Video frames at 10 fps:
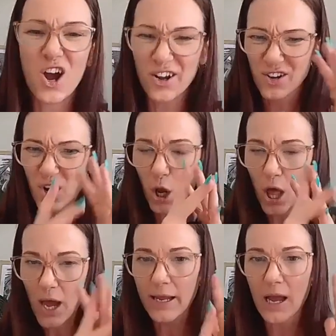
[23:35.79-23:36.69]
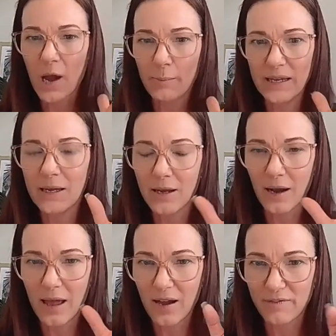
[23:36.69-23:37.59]
I don't like a big
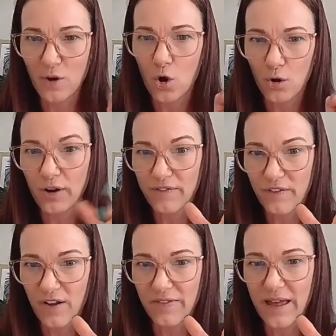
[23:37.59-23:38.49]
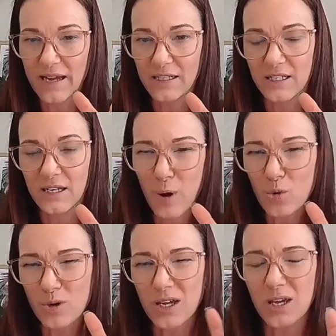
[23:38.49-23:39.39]
glove on. I find that
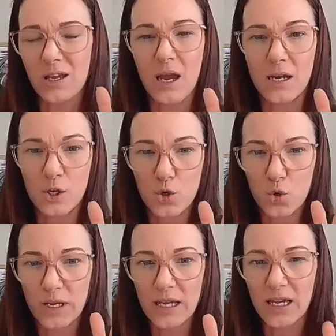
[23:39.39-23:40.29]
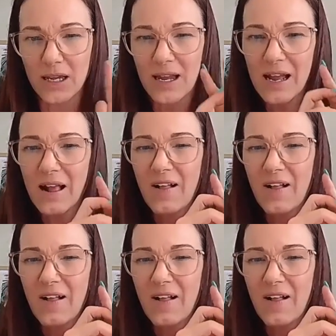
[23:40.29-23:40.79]
bulky and annoying.